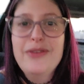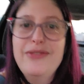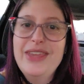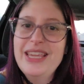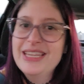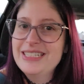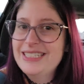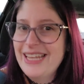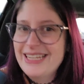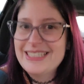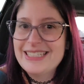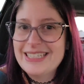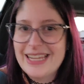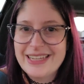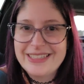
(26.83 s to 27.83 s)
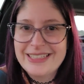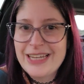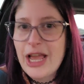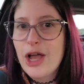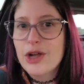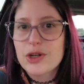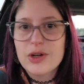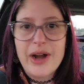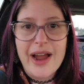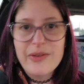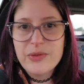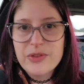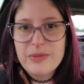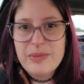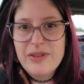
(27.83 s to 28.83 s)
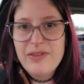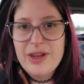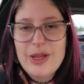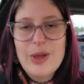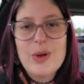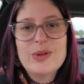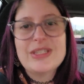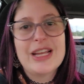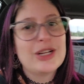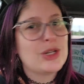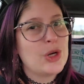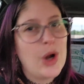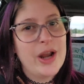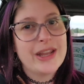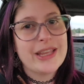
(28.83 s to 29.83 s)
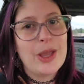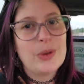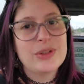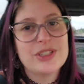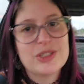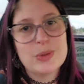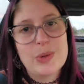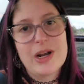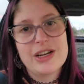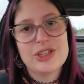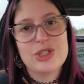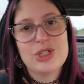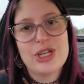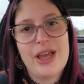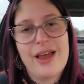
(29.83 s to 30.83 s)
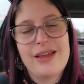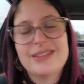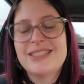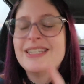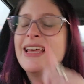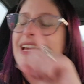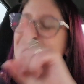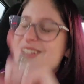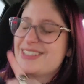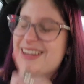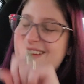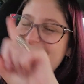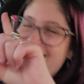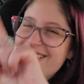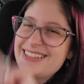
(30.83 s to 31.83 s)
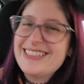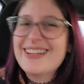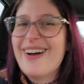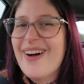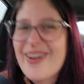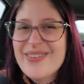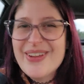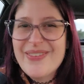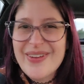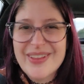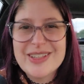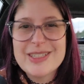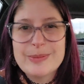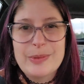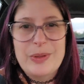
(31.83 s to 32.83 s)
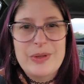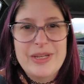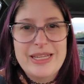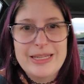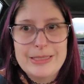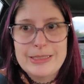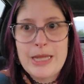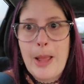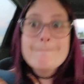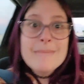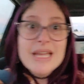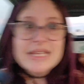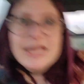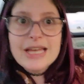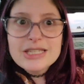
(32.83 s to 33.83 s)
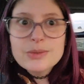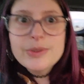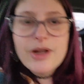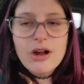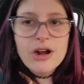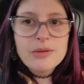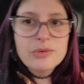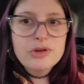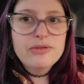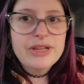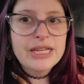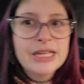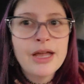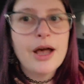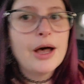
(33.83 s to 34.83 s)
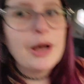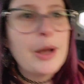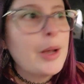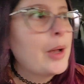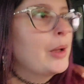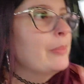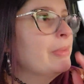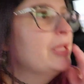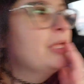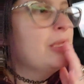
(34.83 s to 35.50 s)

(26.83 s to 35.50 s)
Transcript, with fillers: vegan taste test, craft with me videos, and chronic illness awareness chats. Shout out to all my fellow spoonies. Yes, we are moving um,